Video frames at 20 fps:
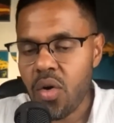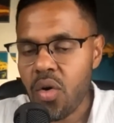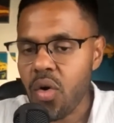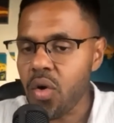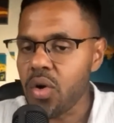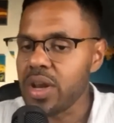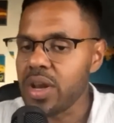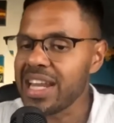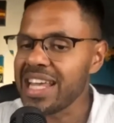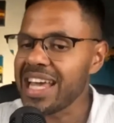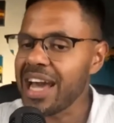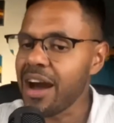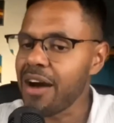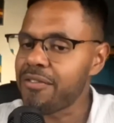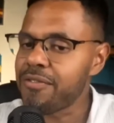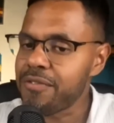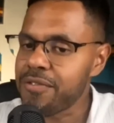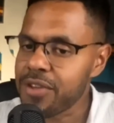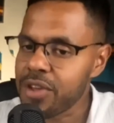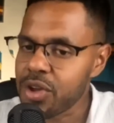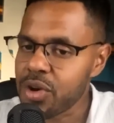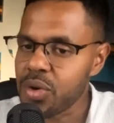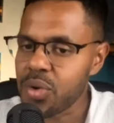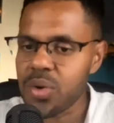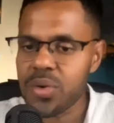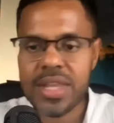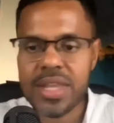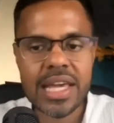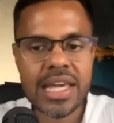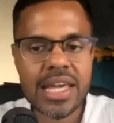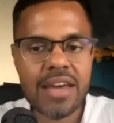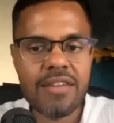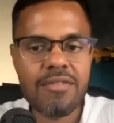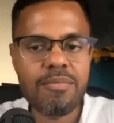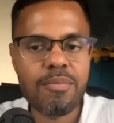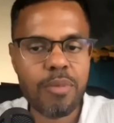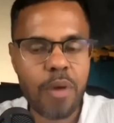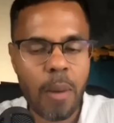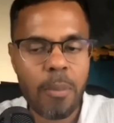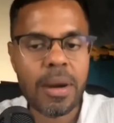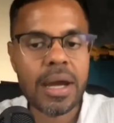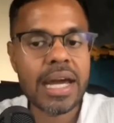only a few they give proper